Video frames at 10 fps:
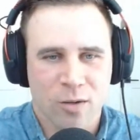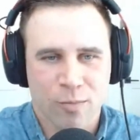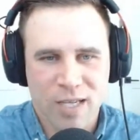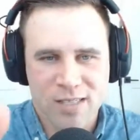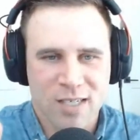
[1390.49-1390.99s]
their
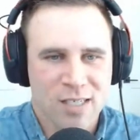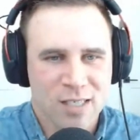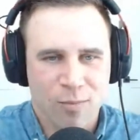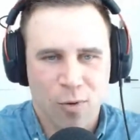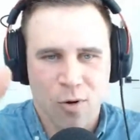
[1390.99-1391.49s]
business,
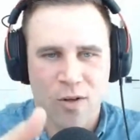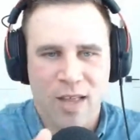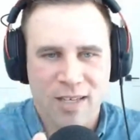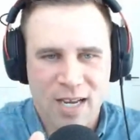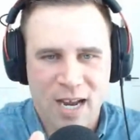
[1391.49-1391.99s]
they pour all
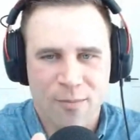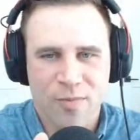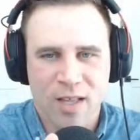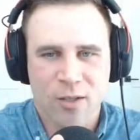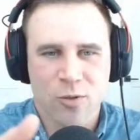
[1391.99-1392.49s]
that
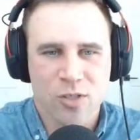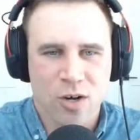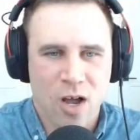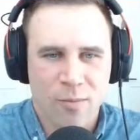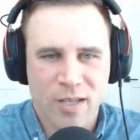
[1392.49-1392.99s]
time, they lose their
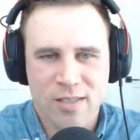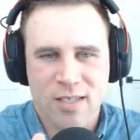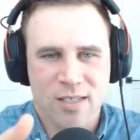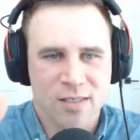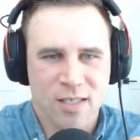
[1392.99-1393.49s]
hobbies
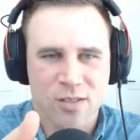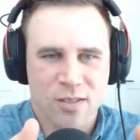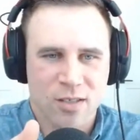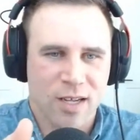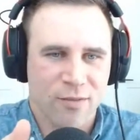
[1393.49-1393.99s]
because
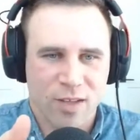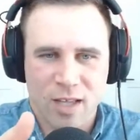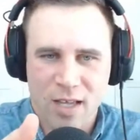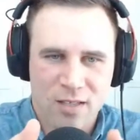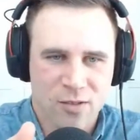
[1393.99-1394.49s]
they have
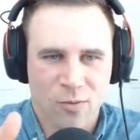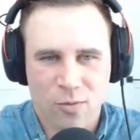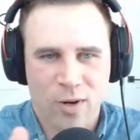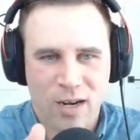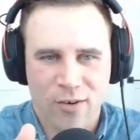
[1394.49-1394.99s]
kids or
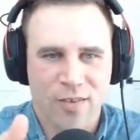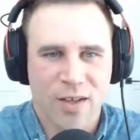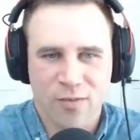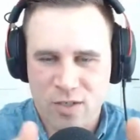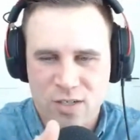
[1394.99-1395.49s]
whatever, and
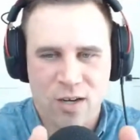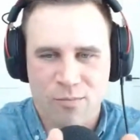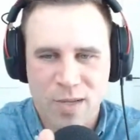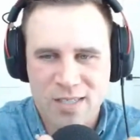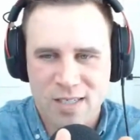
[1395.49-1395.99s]
they've just
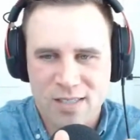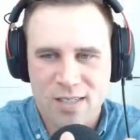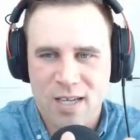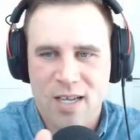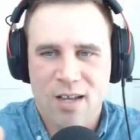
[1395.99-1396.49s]
got business.